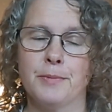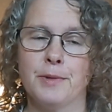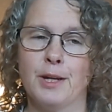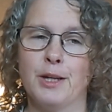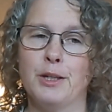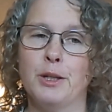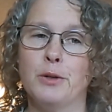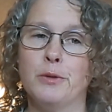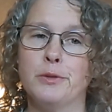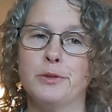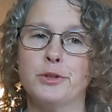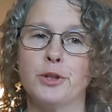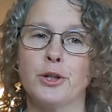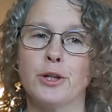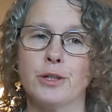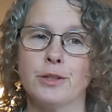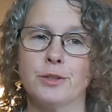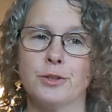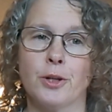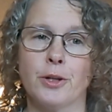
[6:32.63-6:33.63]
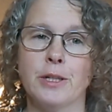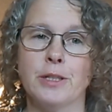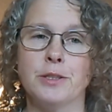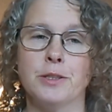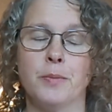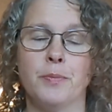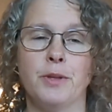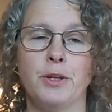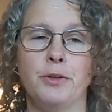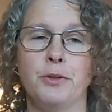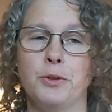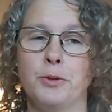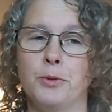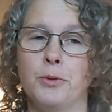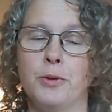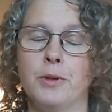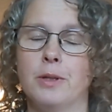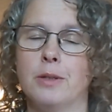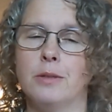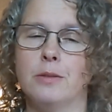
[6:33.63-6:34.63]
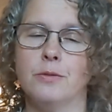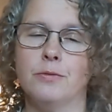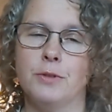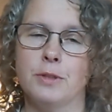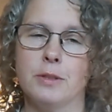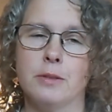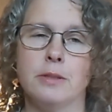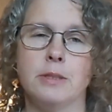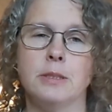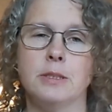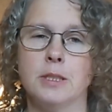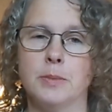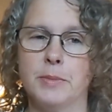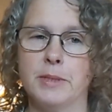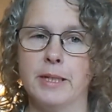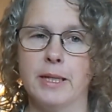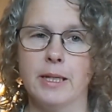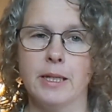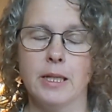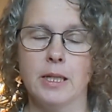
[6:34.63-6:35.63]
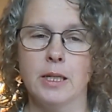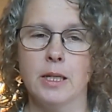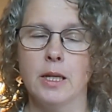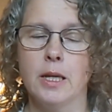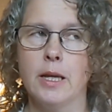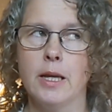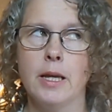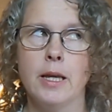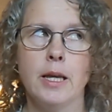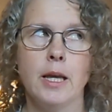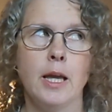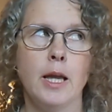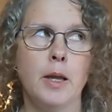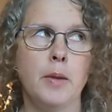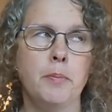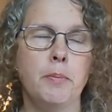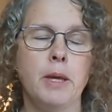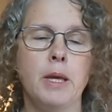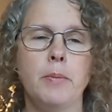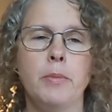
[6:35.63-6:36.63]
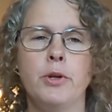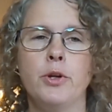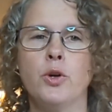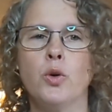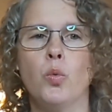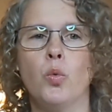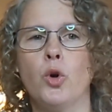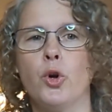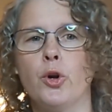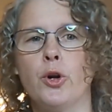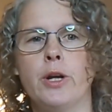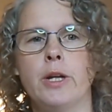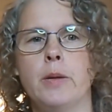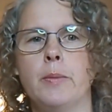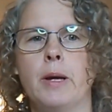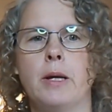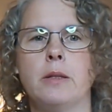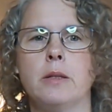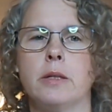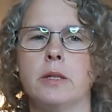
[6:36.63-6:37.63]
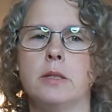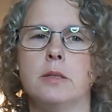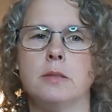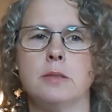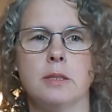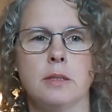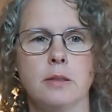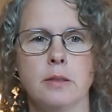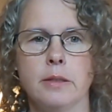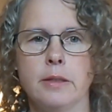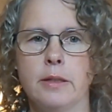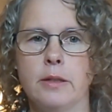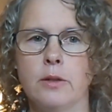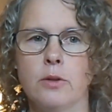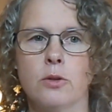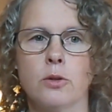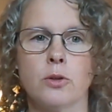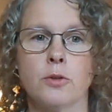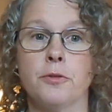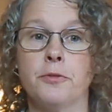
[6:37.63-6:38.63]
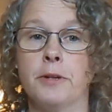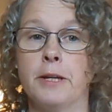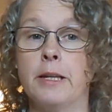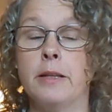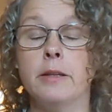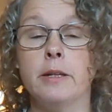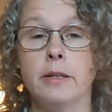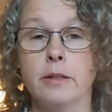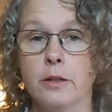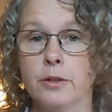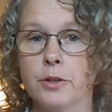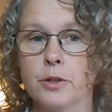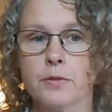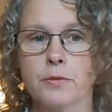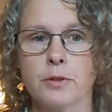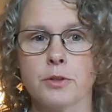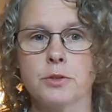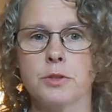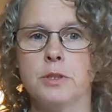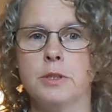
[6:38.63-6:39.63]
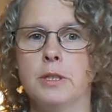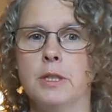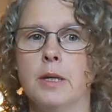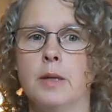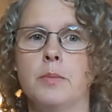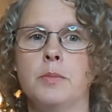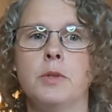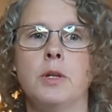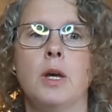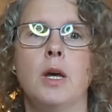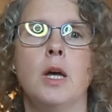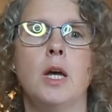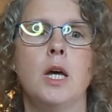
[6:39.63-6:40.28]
I know starting something new can feel intimidating, and maybe you're worried about looking silly or failing on your first attempt.